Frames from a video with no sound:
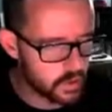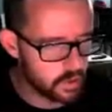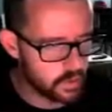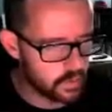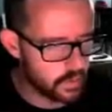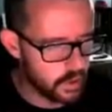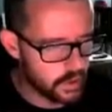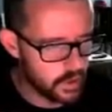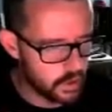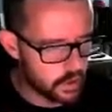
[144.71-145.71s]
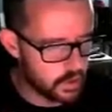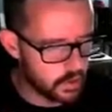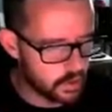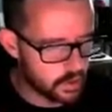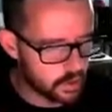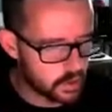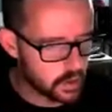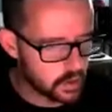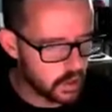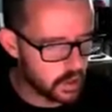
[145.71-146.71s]
So
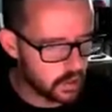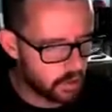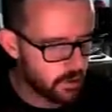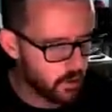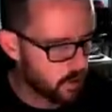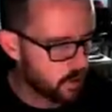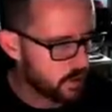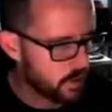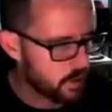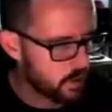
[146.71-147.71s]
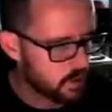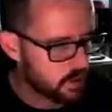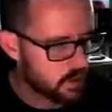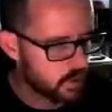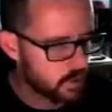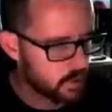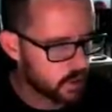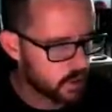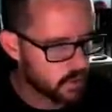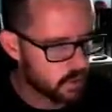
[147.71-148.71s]
another thing a lot of deadshots do when
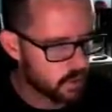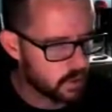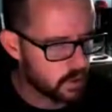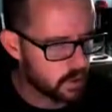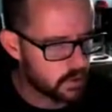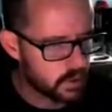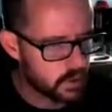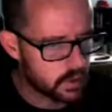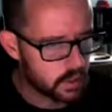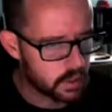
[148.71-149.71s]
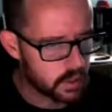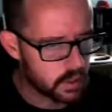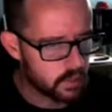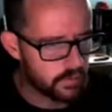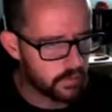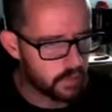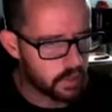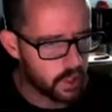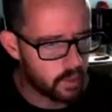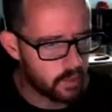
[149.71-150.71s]
you get real close is they go for
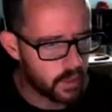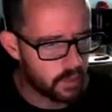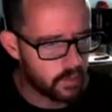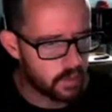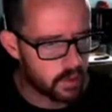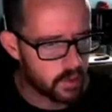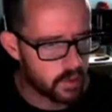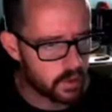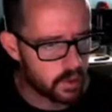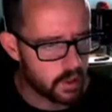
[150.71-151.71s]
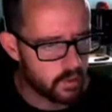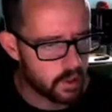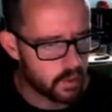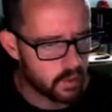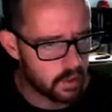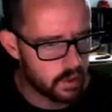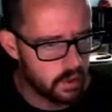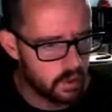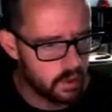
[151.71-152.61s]
their down back 3 meter burn.